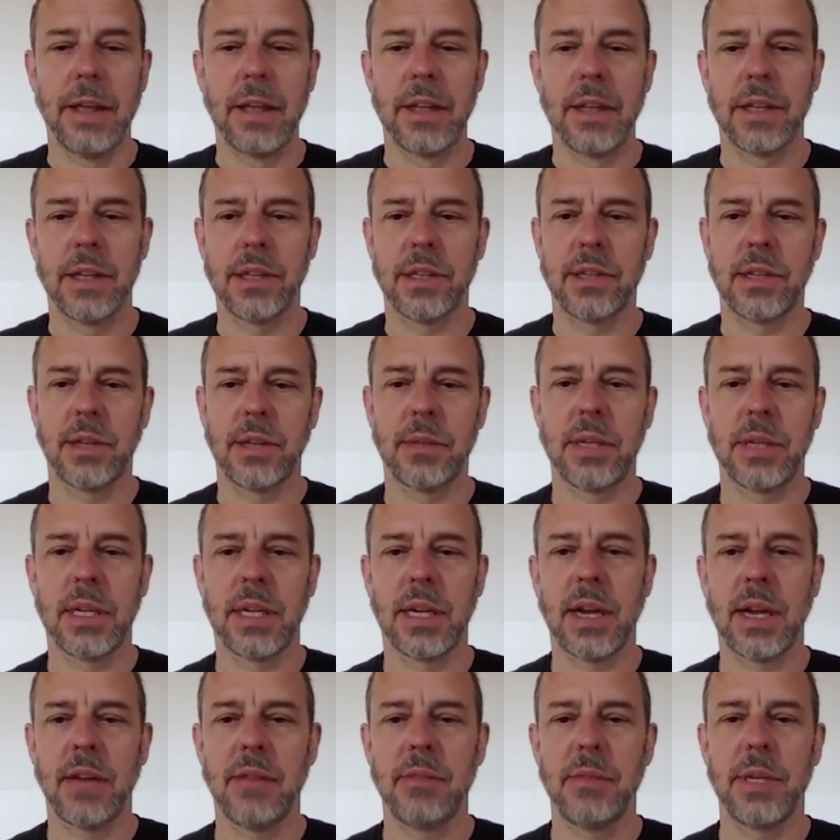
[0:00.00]
This is something
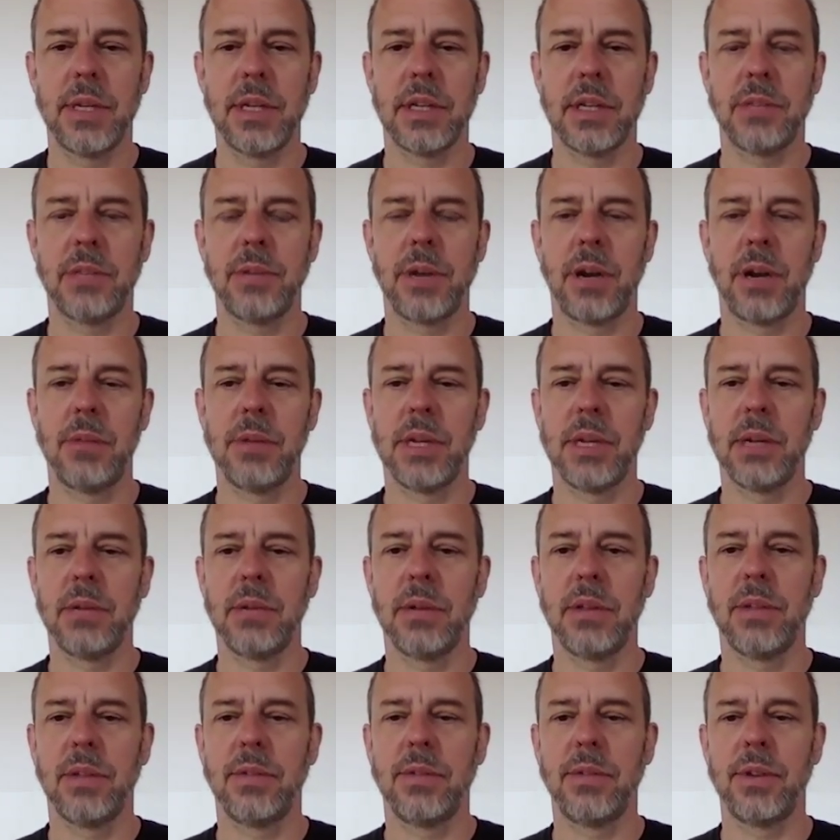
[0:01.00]
I've been experimenting
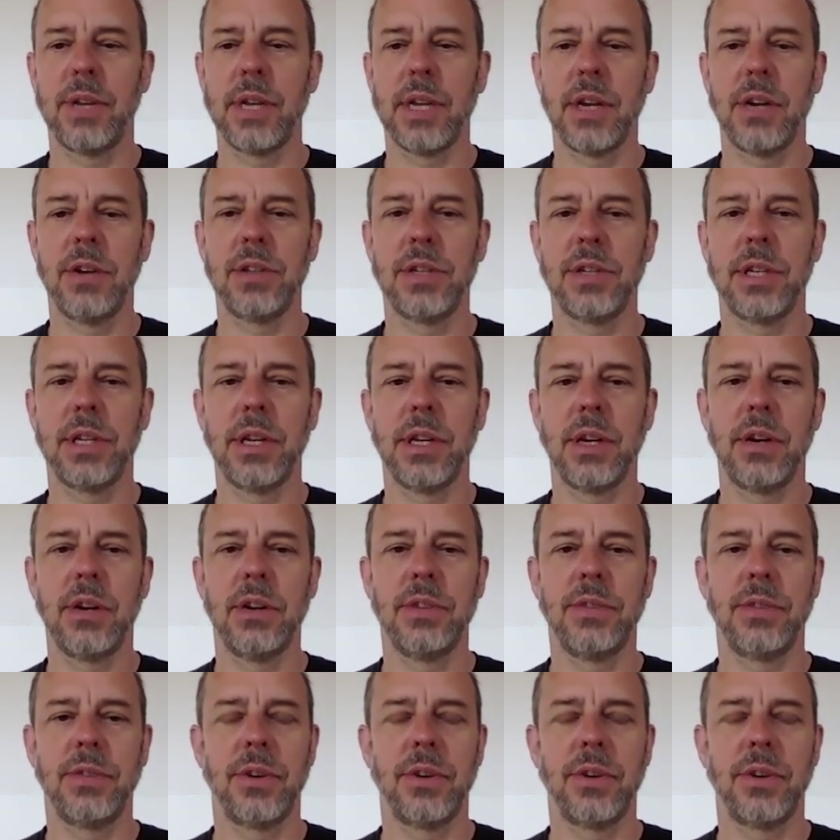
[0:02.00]
with for years and years,